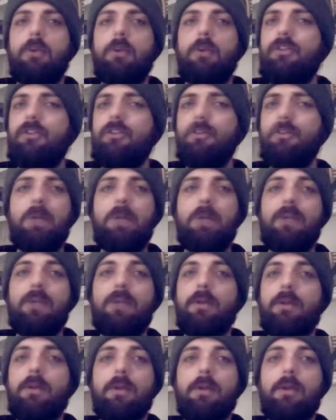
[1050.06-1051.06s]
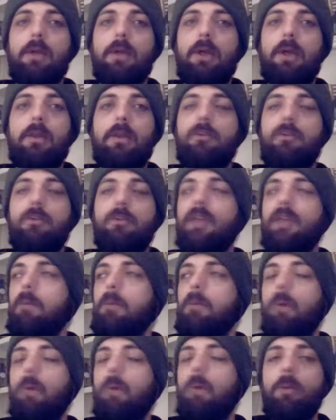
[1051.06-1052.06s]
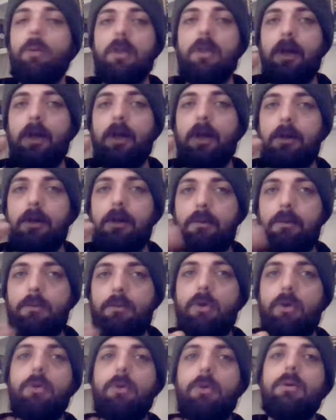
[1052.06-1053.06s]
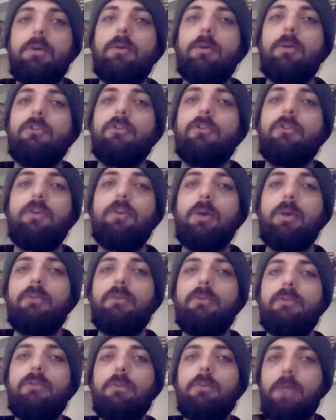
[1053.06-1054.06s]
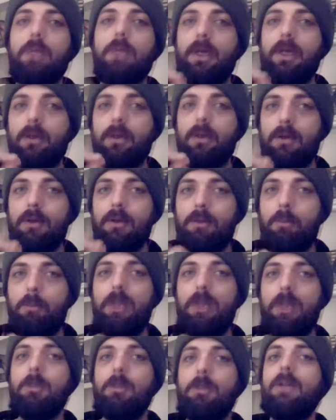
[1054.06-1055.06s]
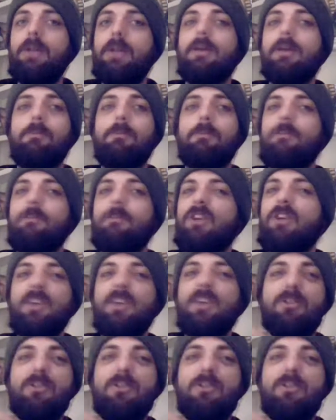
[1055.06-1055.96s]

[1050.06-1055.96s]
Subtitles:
she's amazing. Like, just that moment, that turn when she went from like baby to just